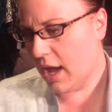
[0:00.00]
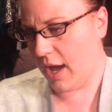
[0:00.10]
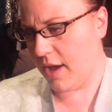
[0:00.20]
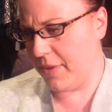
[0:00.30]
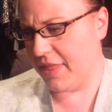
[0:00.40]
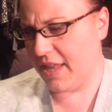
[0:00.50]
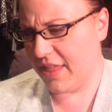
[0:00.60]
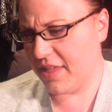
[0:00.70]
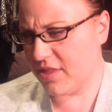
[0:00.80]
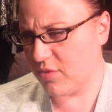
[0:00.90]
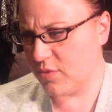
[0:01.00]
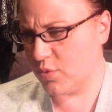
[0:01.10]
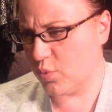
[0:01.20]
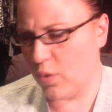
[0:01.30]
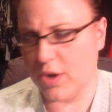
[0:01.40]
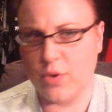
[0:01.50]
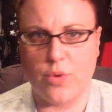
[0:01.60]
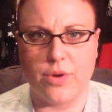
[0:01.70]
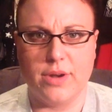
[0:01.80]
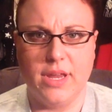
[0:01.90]
And then I think there was one
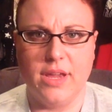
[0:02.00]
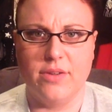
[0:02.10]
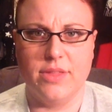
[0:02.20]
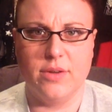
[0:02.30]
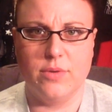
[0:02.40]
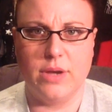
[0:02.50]
order in here that